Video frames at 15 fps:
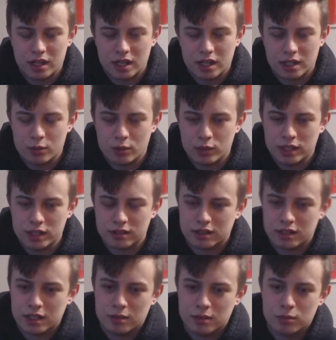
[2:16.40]
We didn't
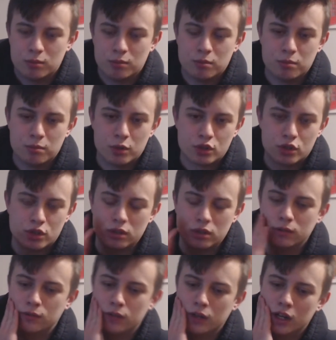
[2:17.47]
see much
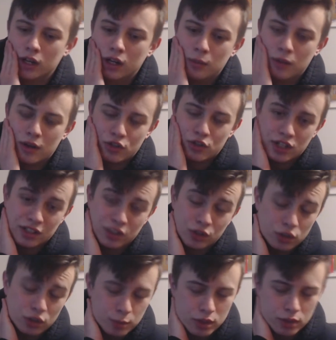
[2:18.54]
of Mary Shelley's
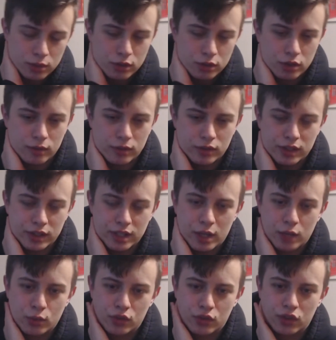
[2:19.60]
husband, because obviously
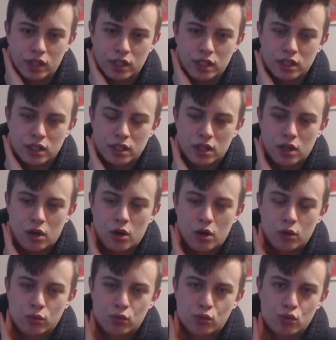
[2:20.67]
that was the
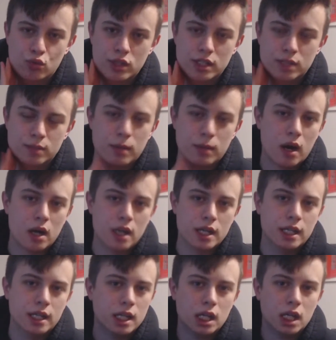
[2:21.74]
whole reason behind